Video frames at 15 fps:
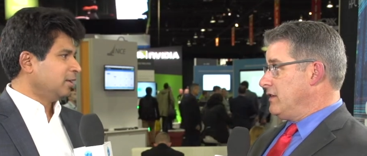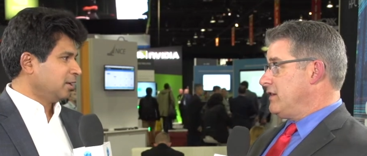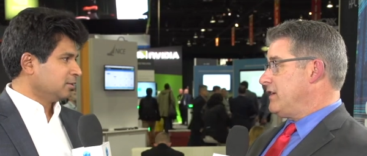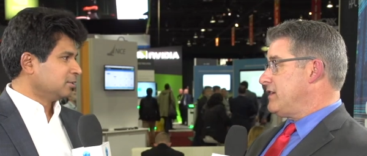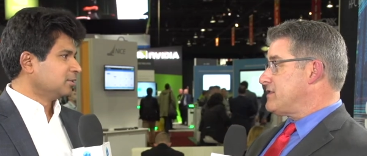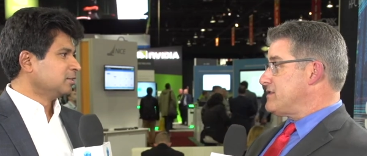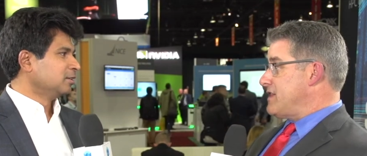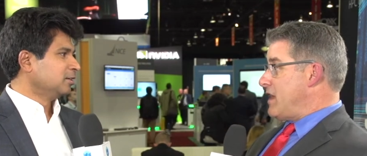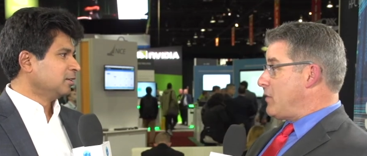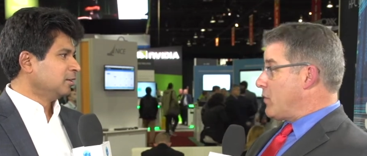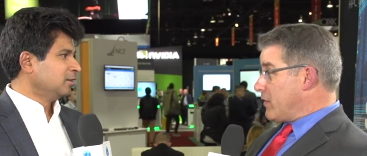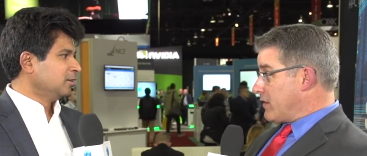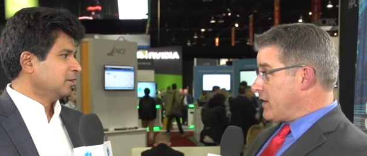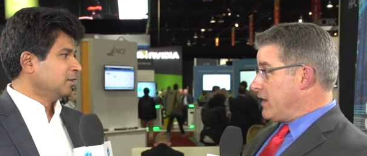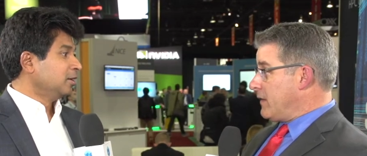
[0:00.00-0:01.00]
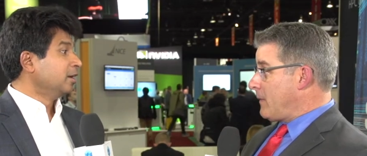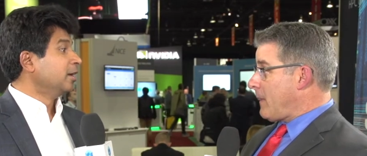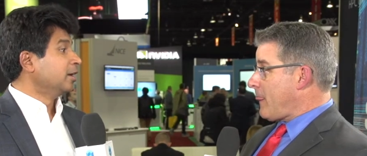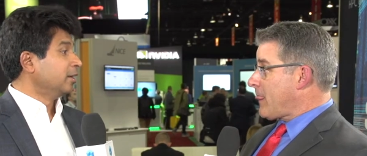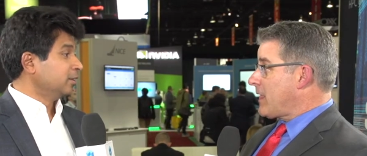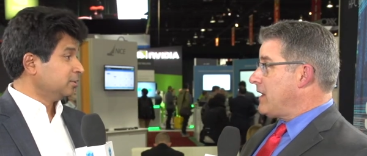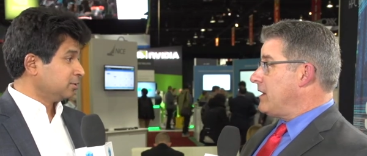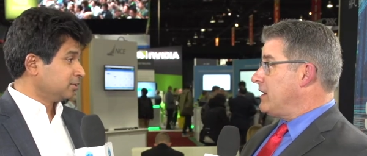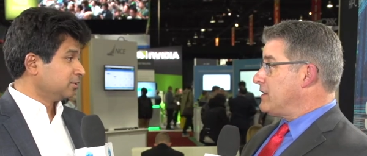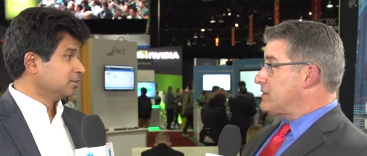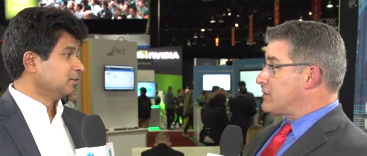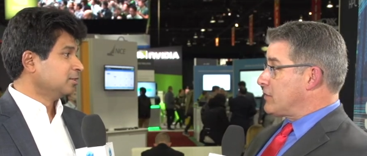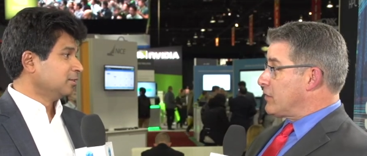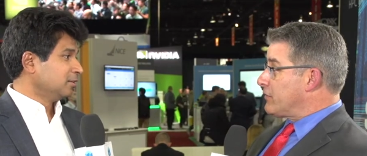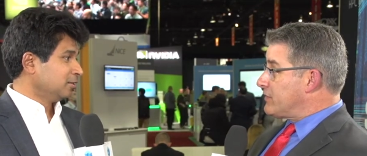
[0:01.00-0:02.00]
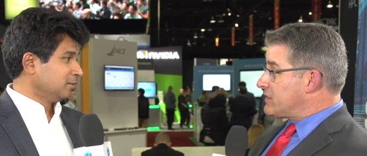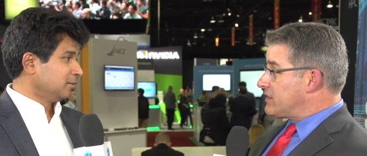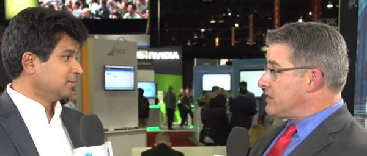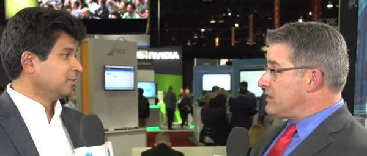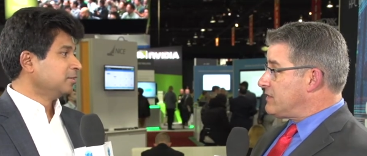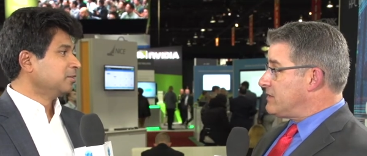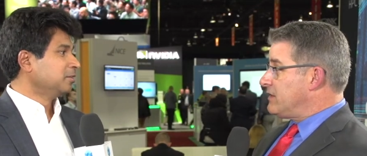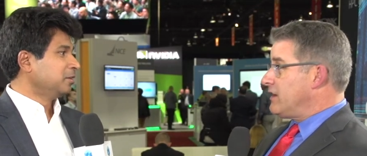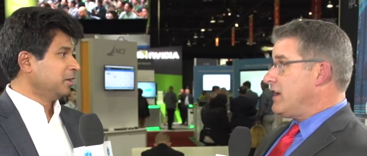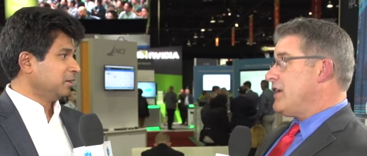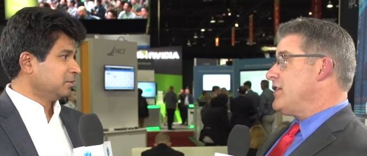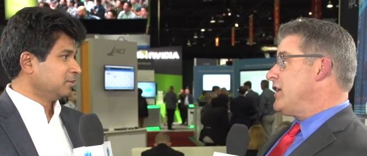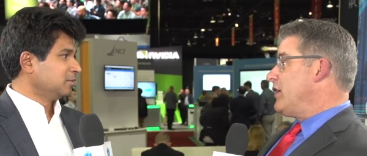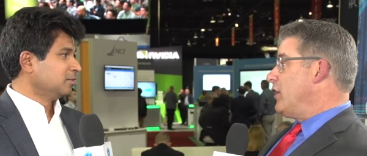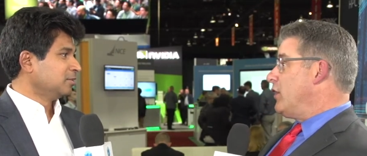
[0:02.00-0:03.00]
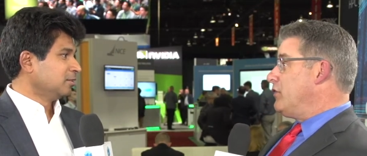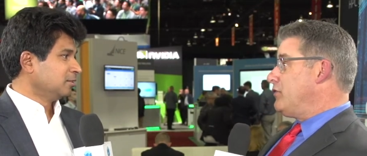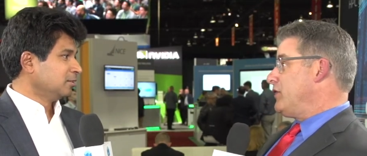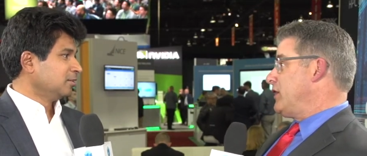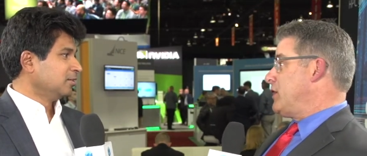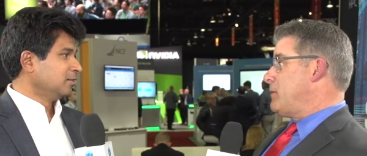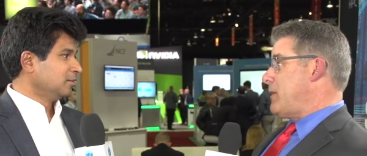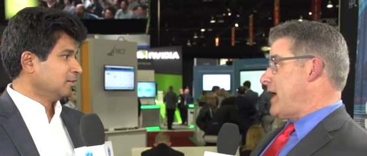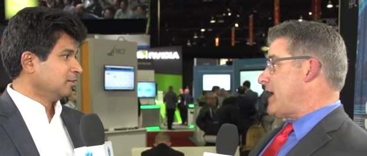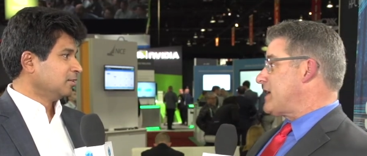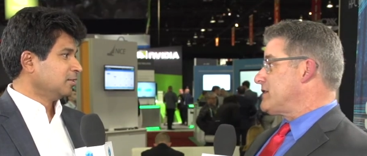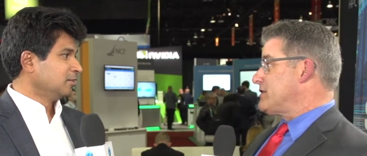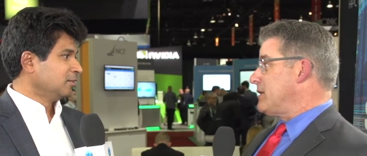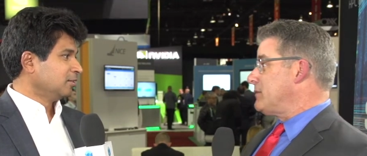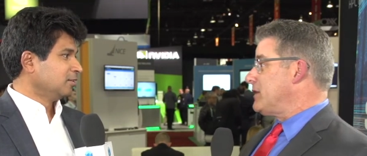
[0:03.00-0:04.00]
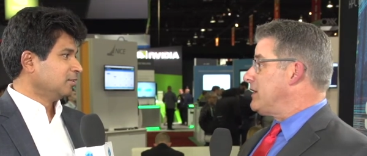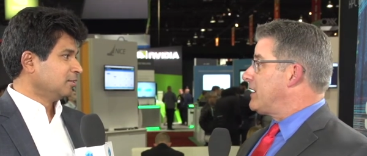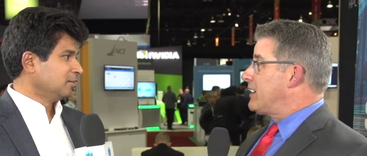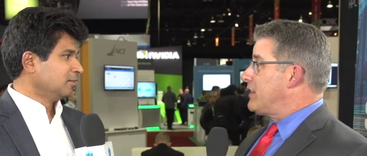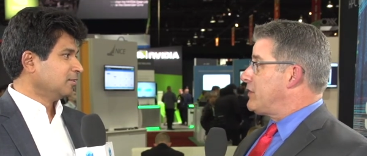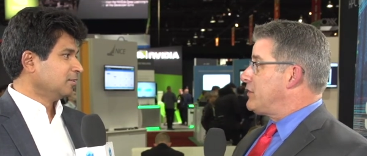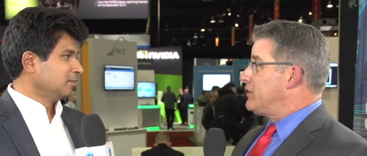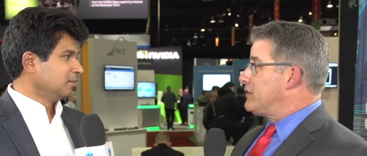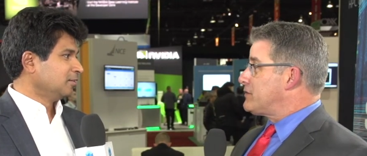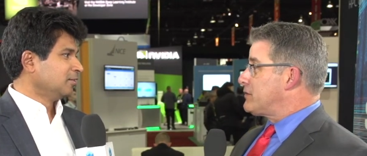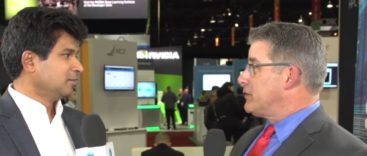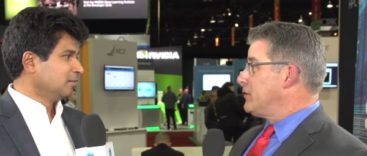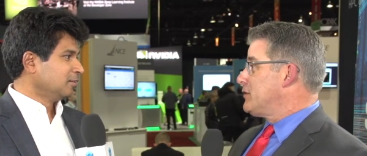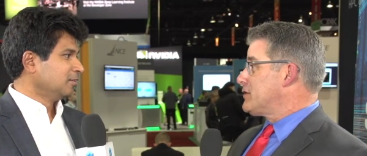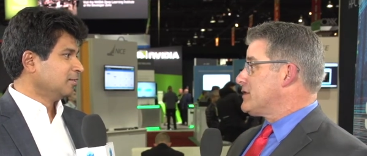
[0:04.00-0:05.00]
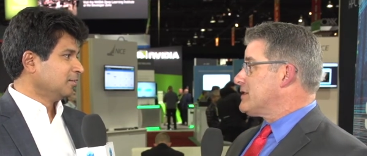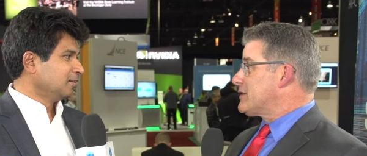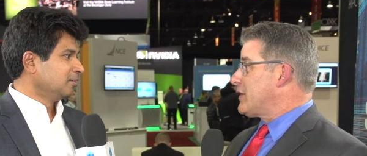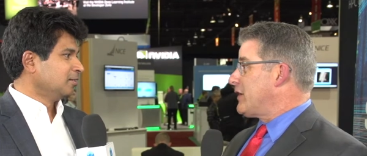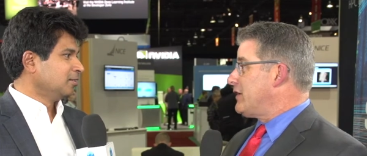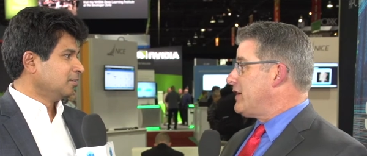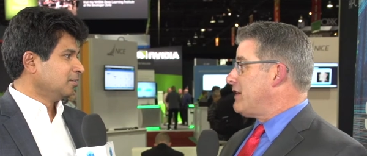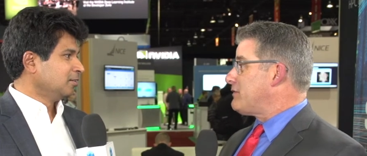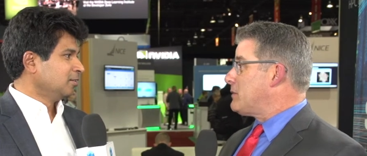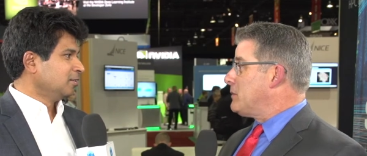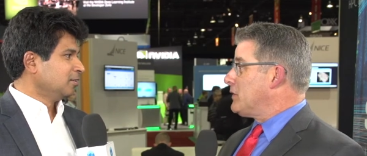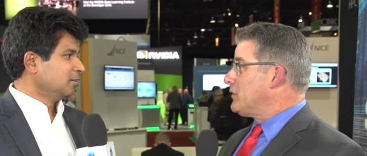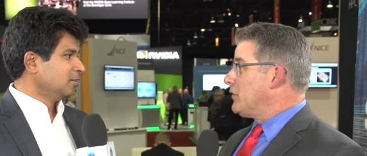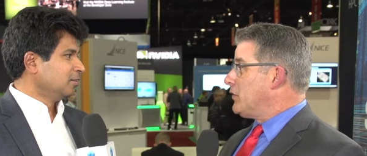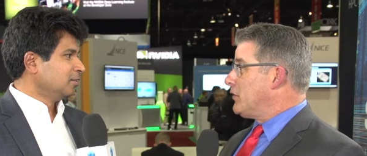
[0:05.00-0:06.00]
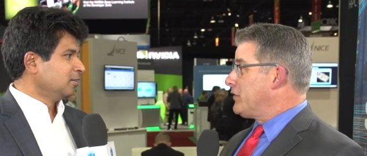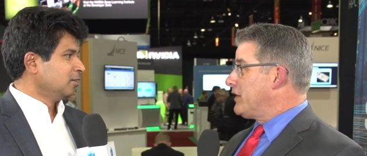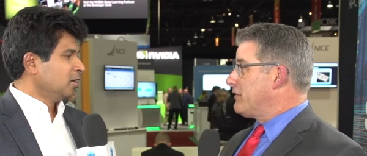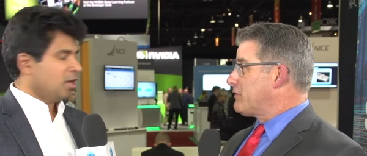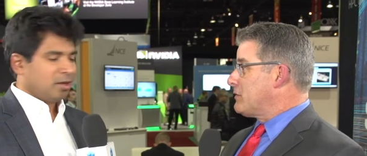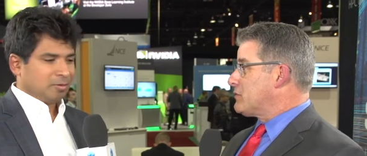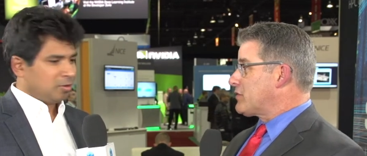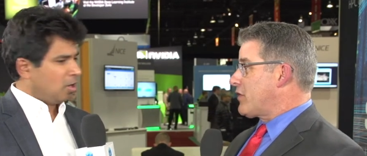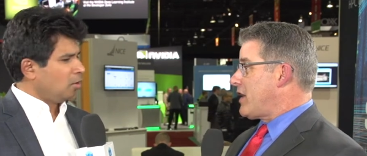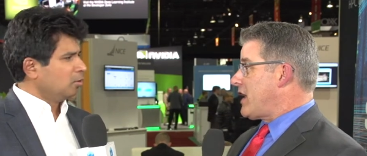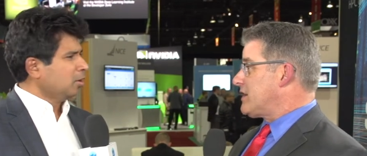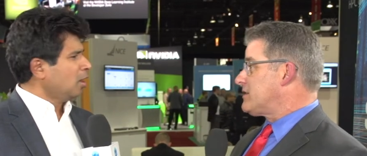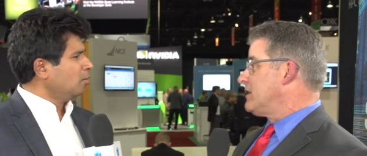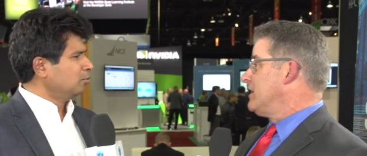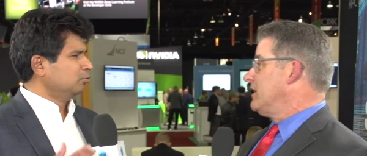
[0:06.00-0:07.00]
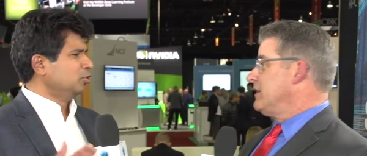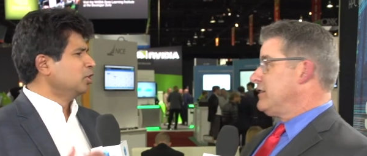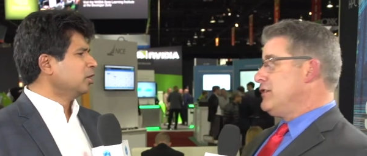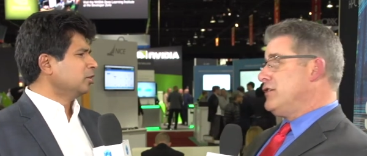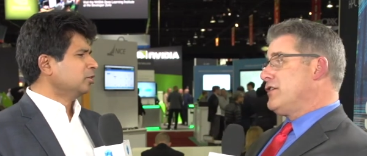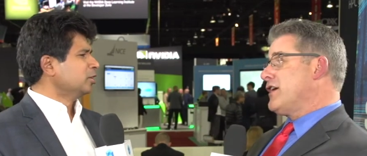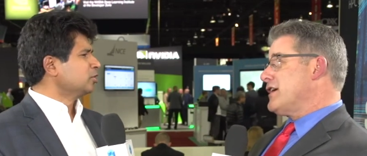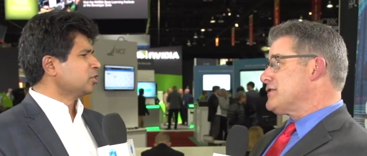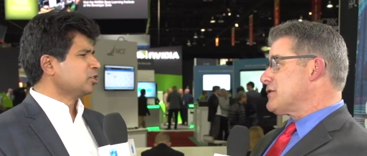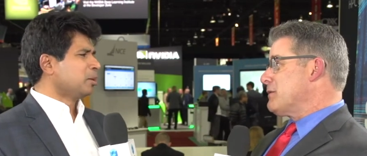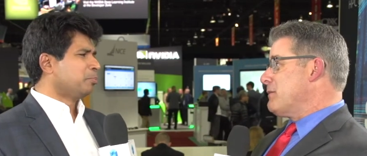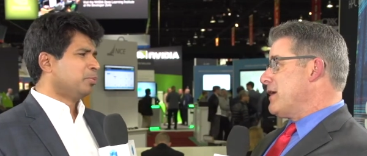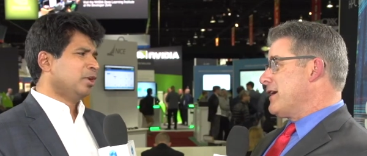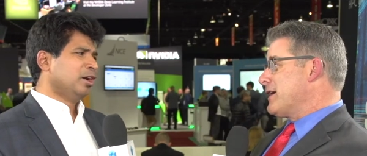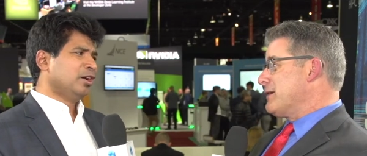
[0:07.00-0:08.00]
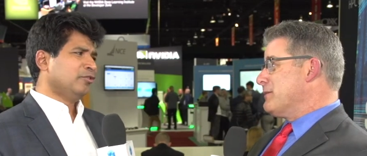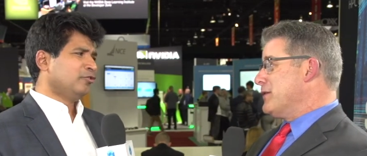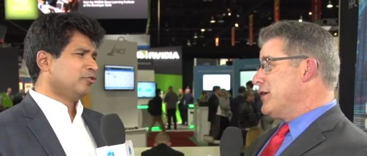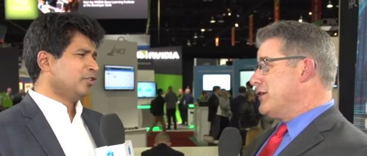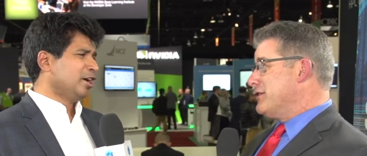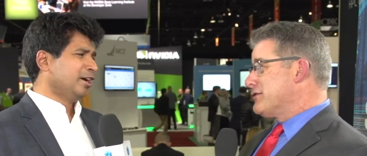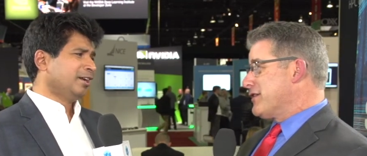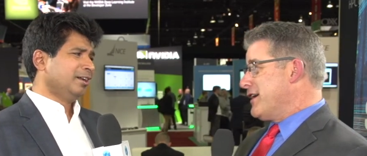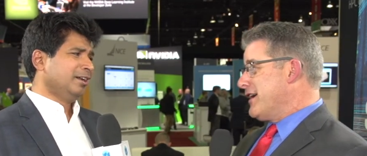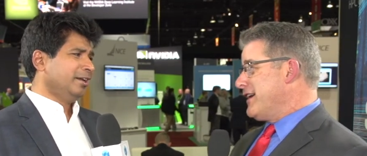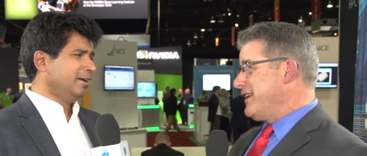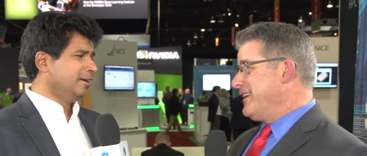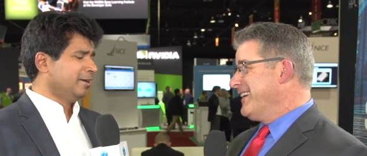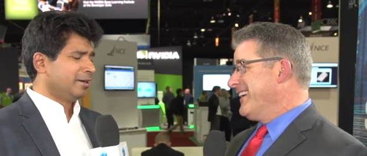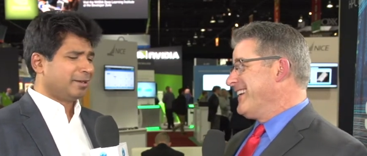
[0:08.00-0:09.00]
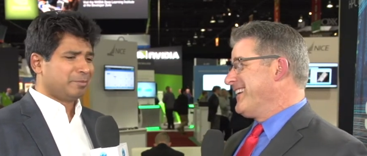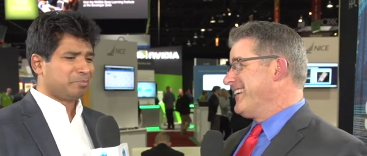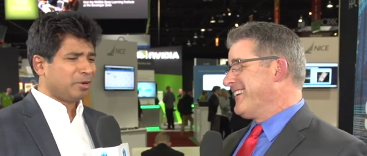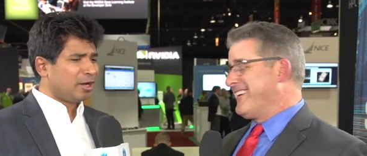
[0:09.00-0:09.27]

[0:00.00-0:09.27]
Speaker 1: Yes. It's networking. It is. It's services. Yes. And then hopefully you package something together into a solution so I don't have to build the whole thing from scratch. Oh, you guys this is are a perfect moves, right? lead-in,